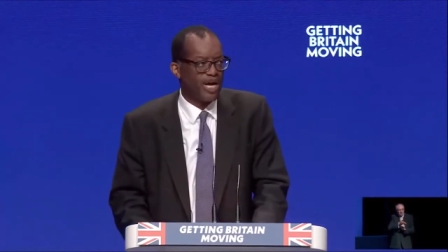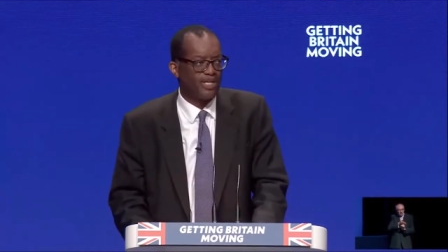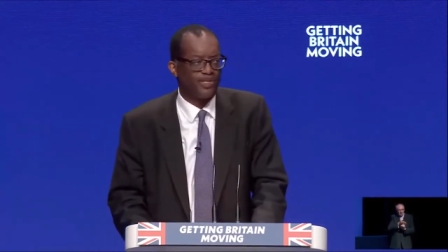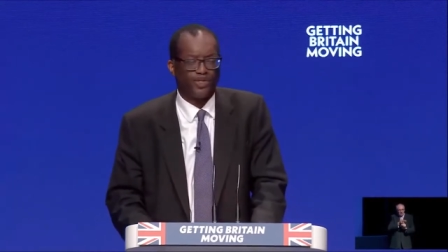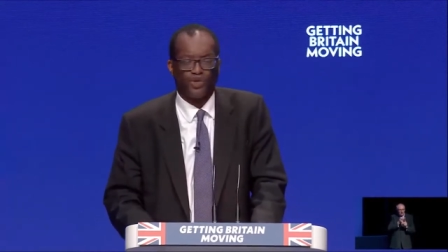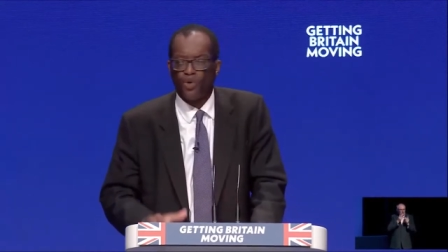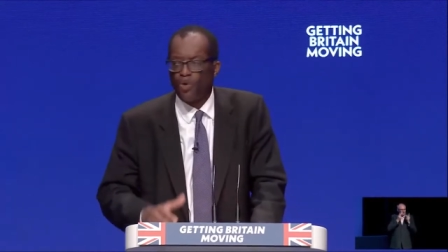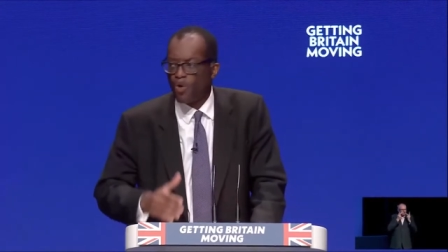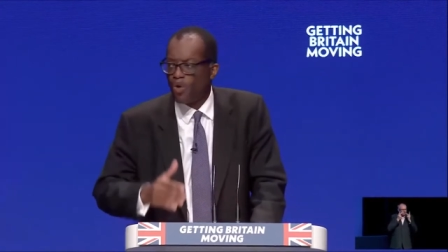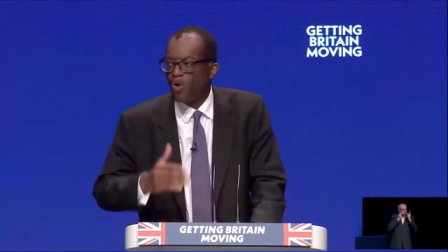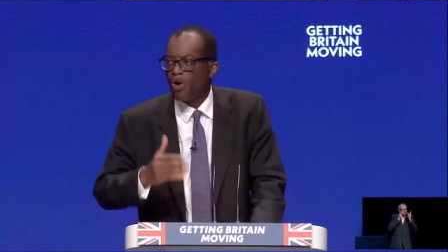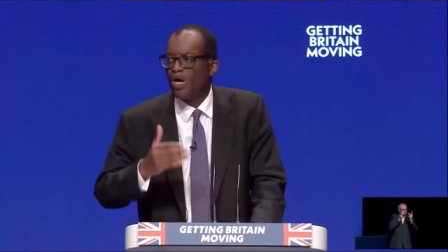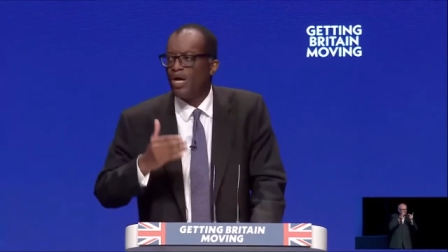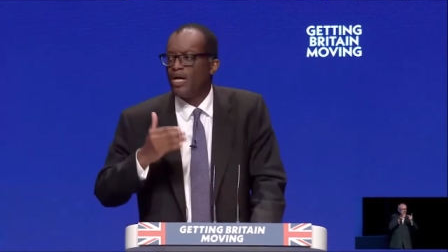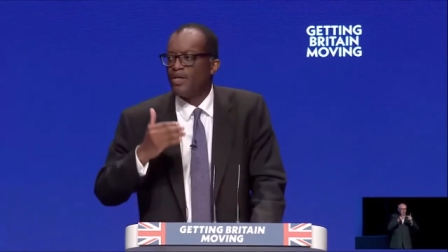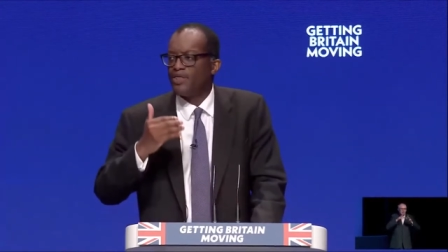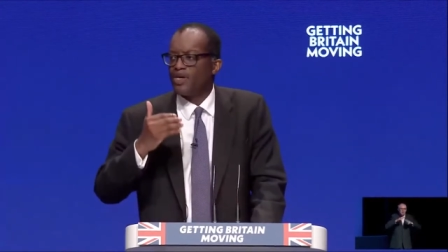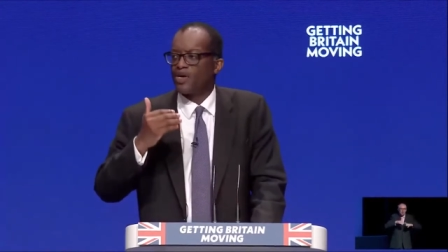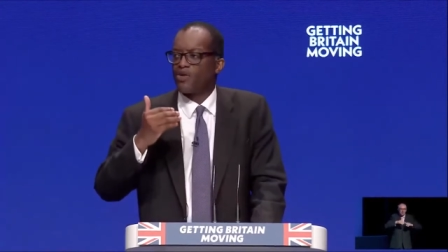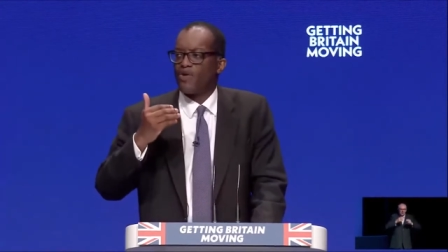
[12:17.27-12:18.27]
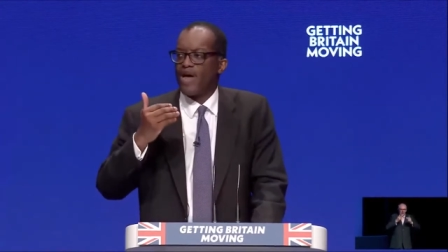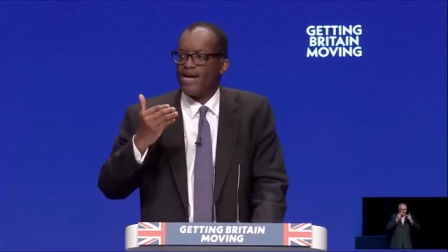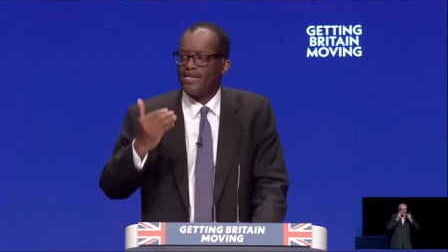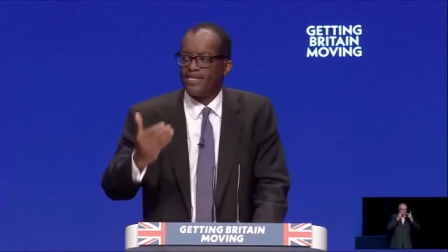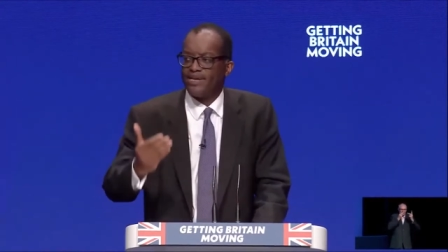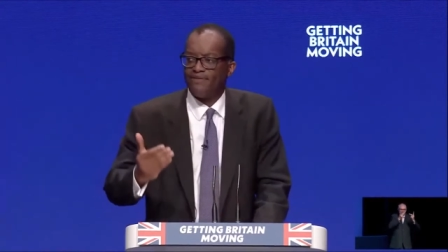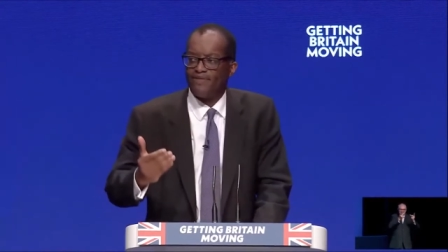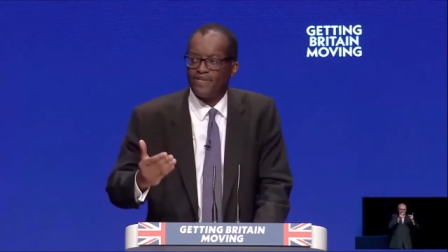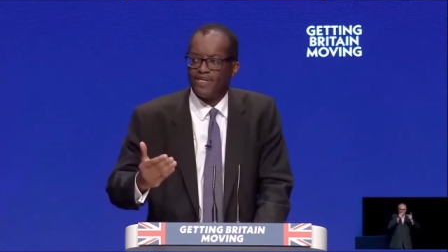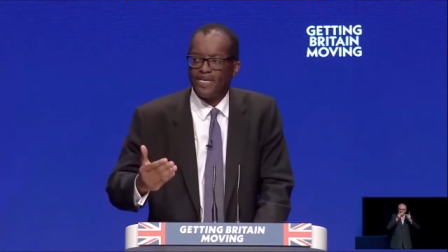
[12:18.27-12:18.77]
I saw the
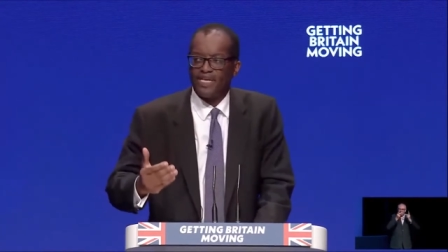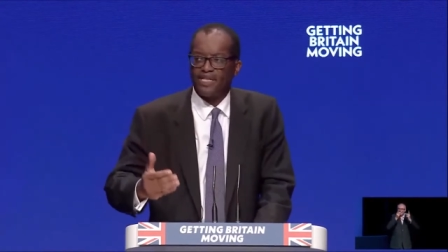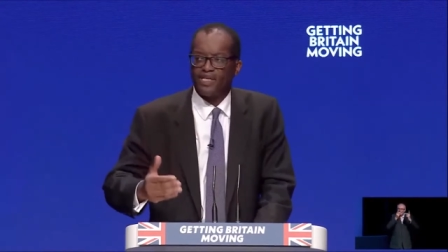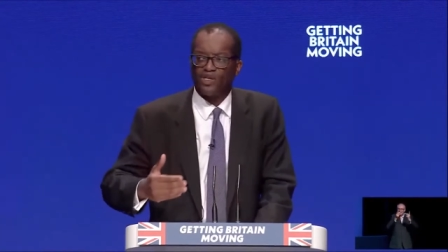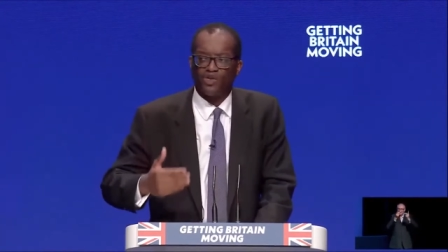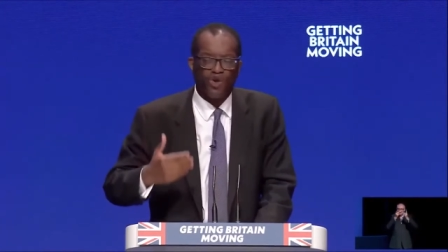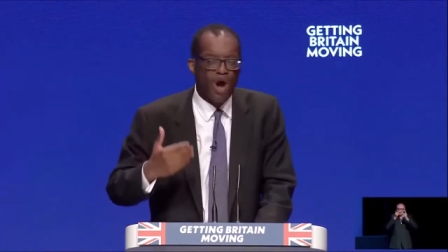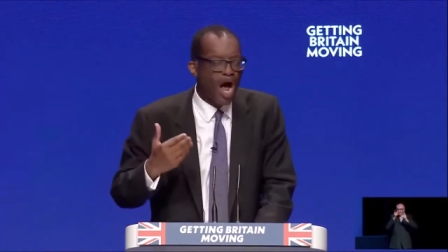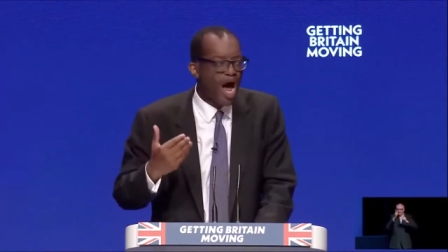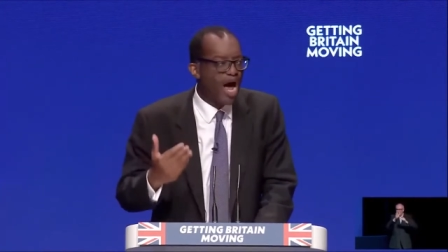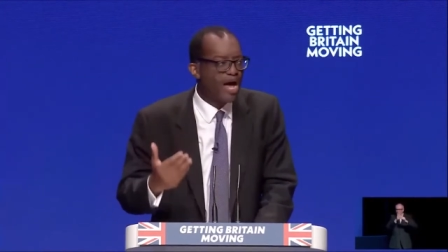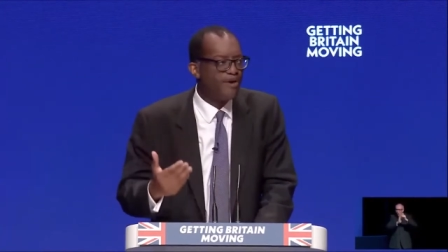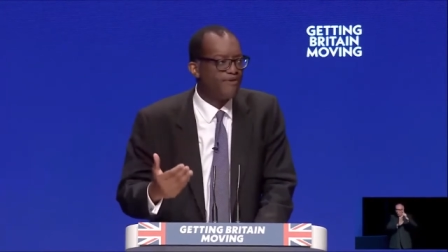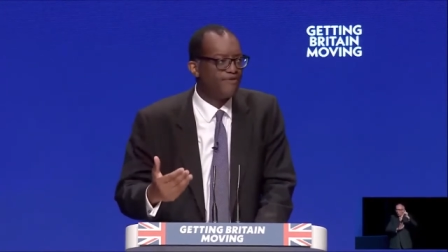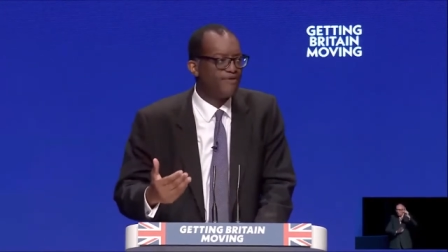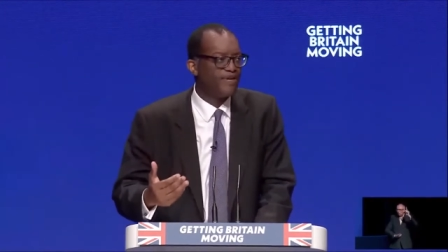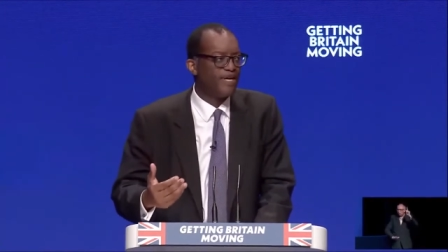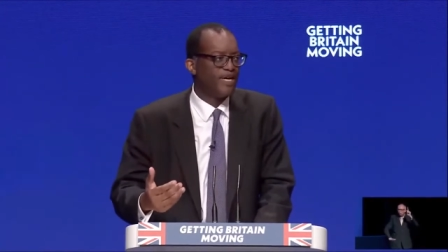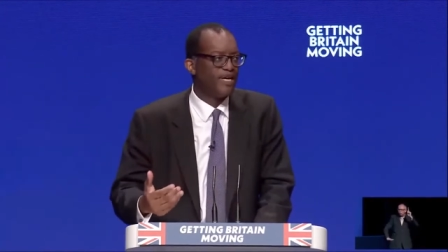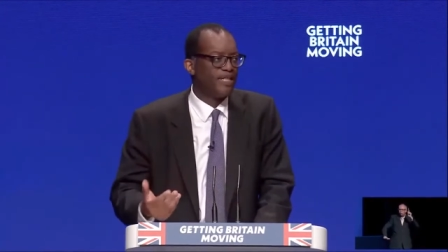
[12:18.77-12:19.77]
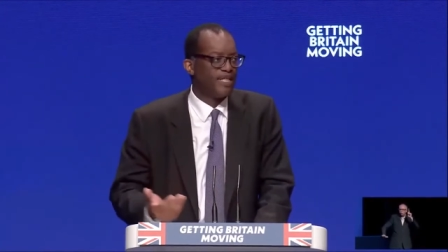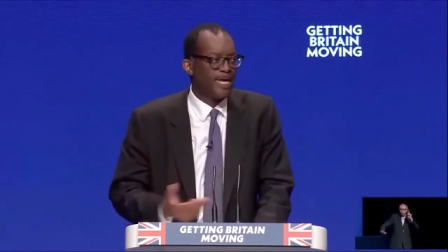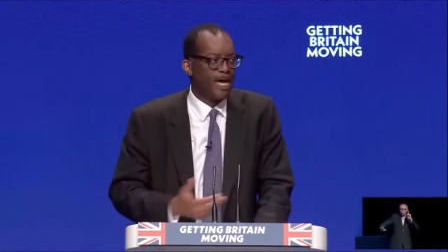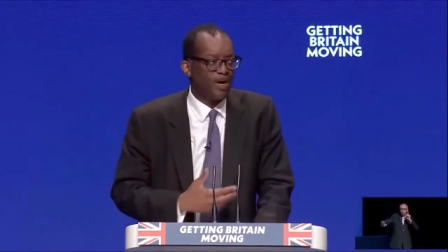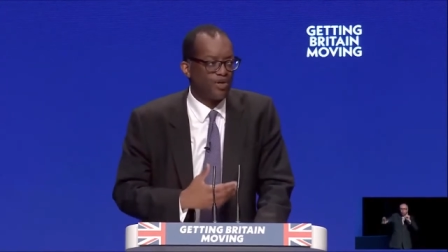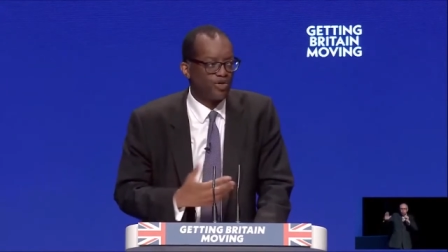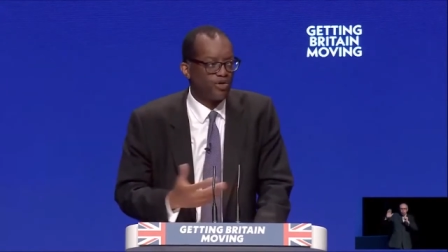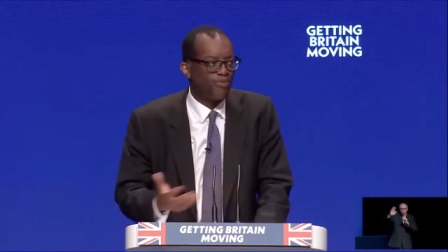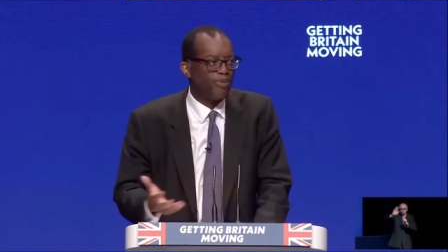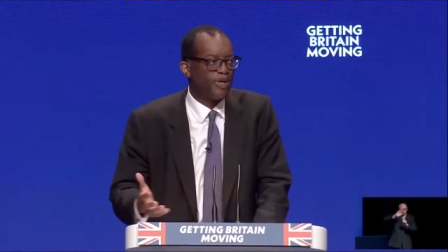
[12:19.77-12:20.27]
creativity, the drive, the
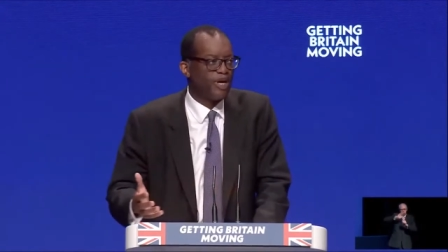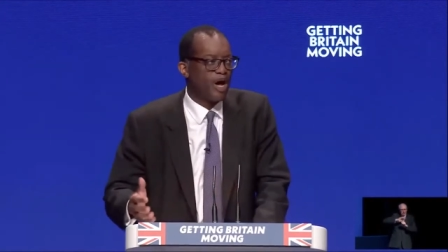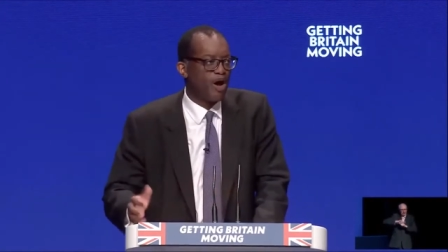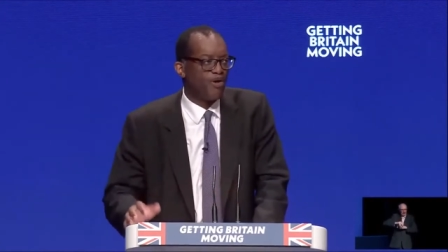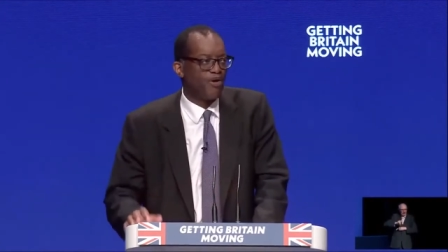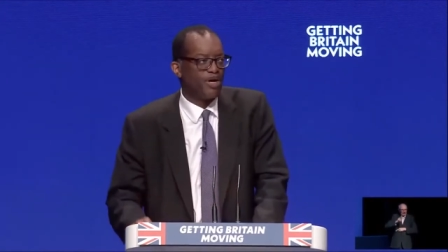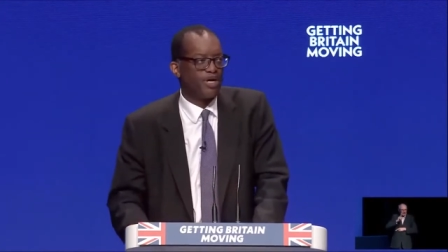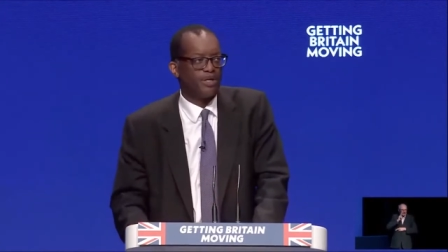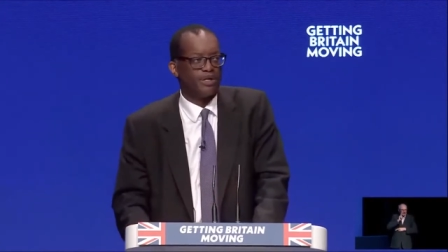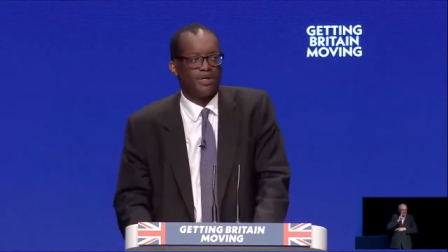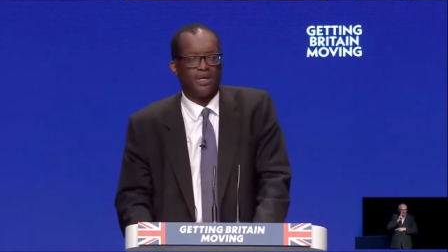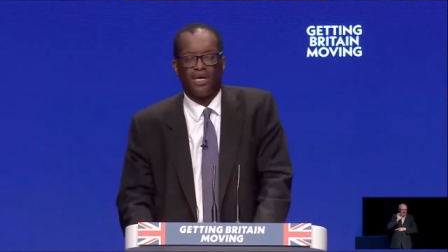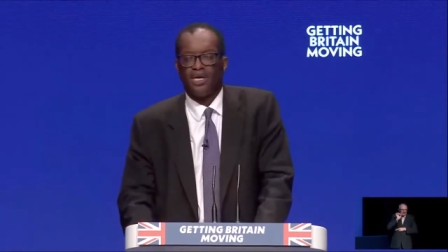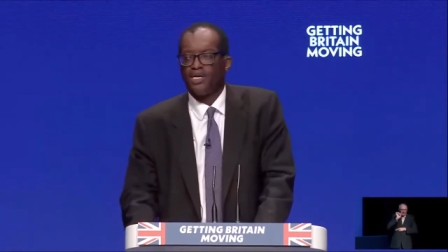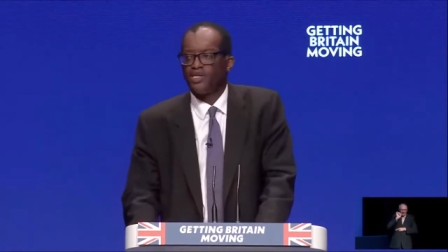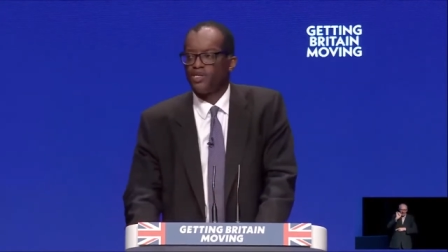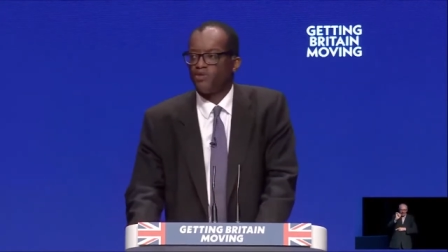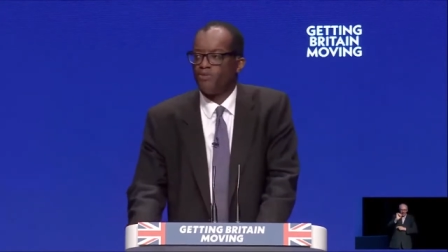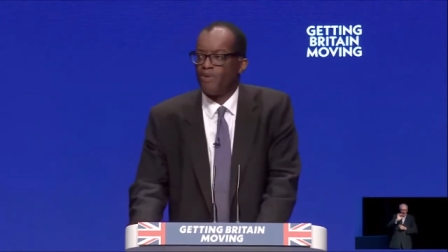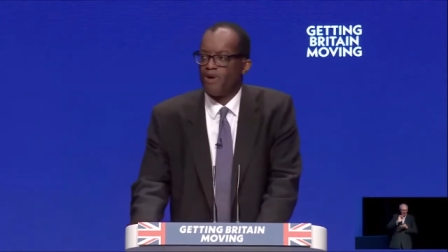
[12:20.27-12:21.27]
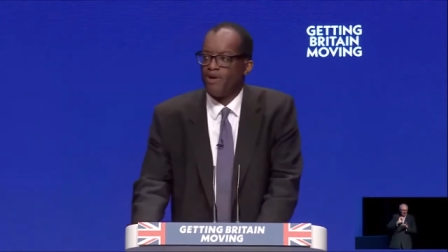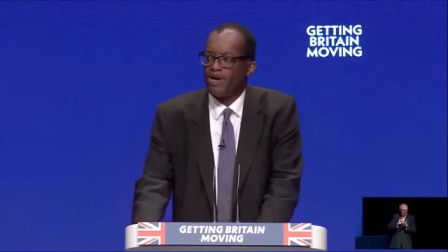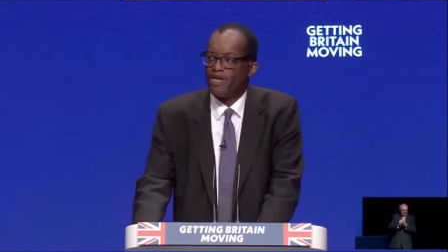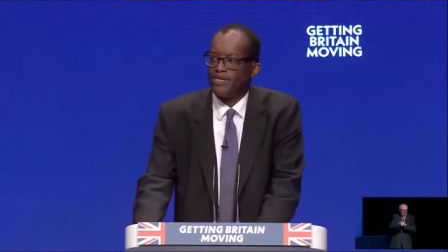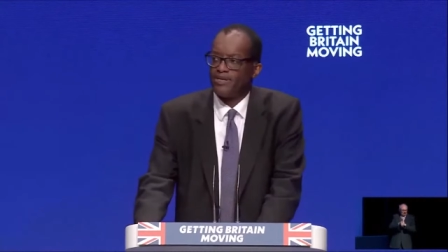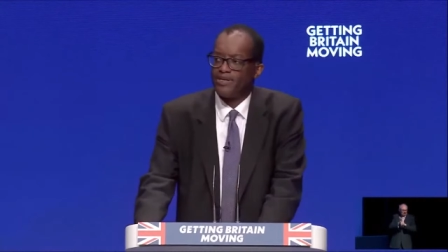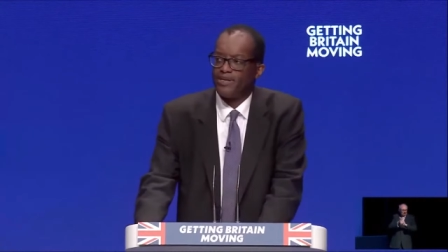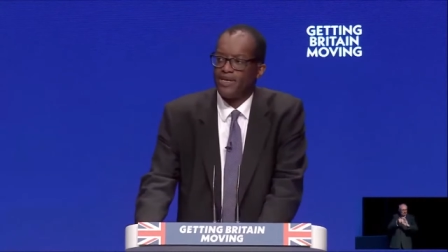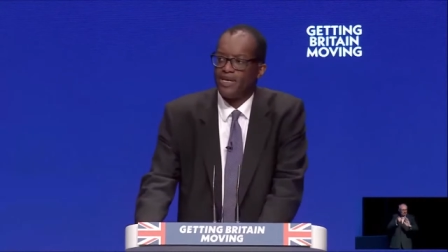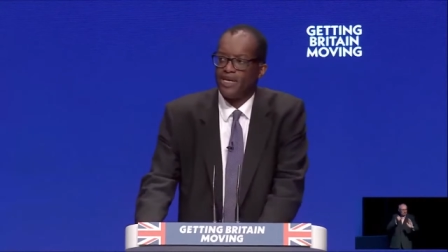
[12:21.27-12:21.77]
entrepreneurial
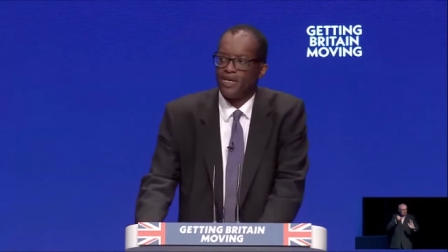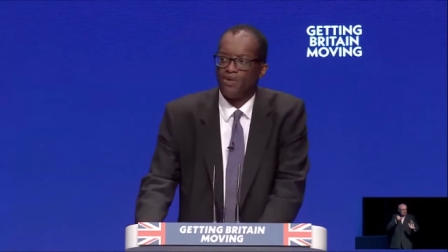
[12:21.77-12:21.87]
spirit.